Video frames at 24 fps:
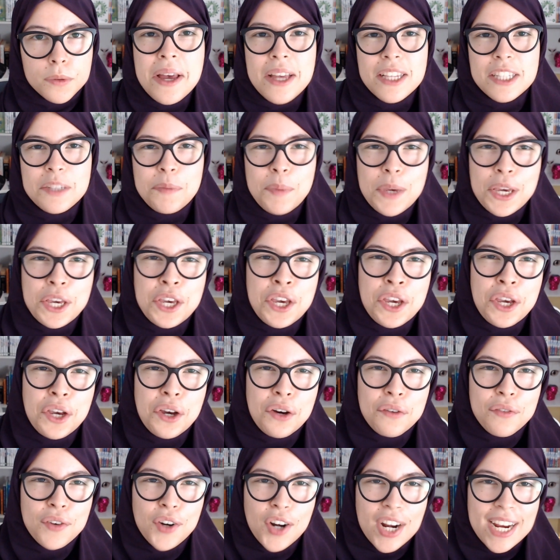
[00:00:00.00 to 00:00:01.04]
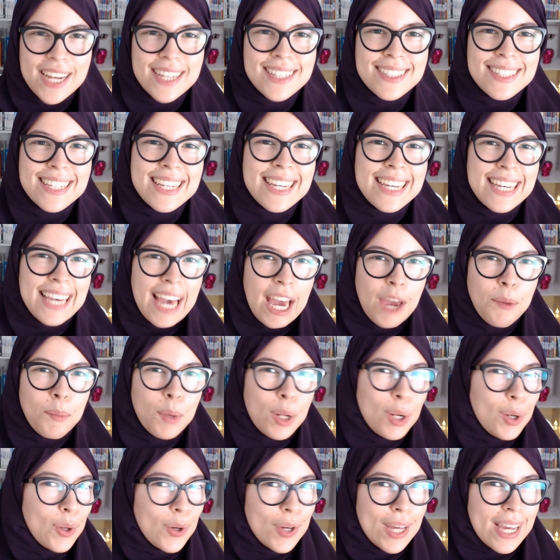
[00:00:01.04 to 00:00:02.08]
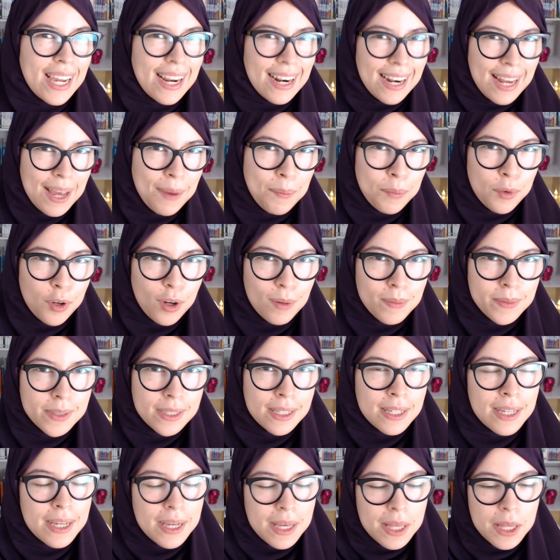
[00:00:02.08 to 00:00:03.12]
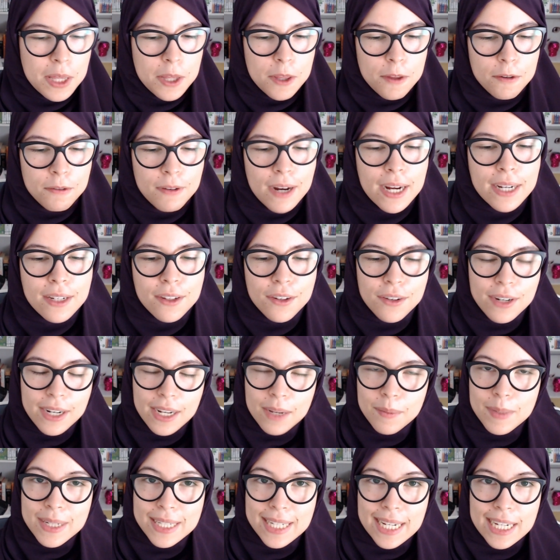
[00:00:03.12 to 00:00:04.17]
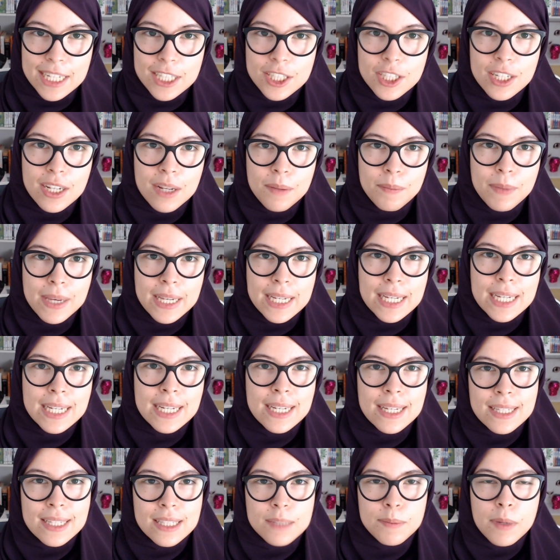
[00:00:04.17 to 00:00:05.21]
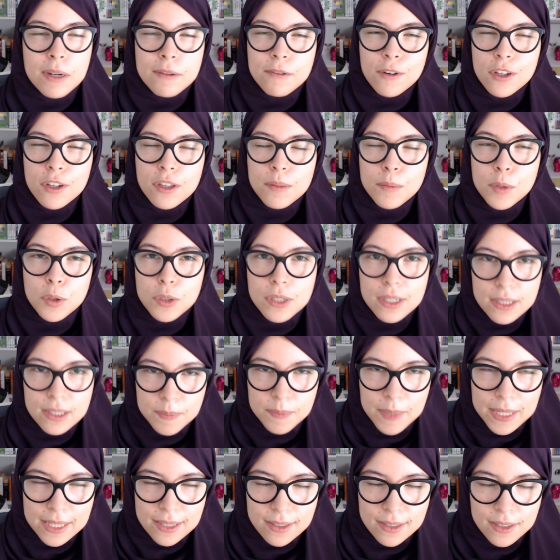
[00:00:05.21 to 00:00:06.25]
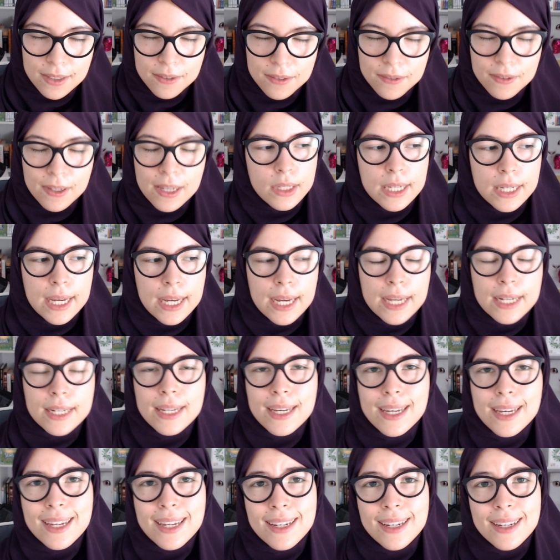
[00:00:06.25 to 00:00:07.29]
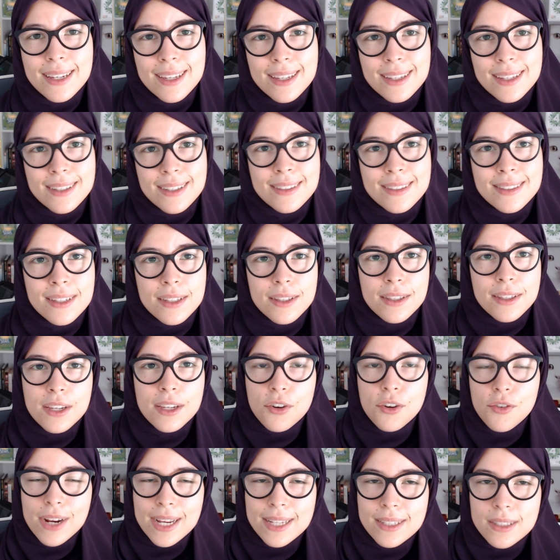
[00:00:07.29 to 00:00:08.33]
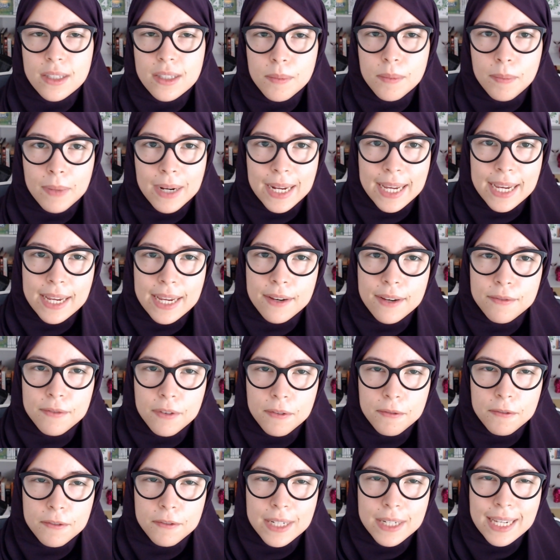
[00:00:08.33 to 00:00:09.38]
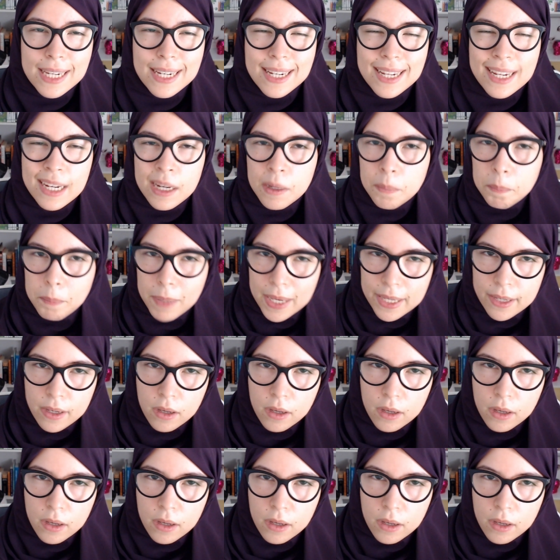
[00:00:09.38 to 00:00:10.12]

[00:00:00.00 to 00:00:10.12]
Speaking of crazy gamer looking laptops, the final recommendation I'm making is by far the most expensive, and it is the Razer Blade 15 in pink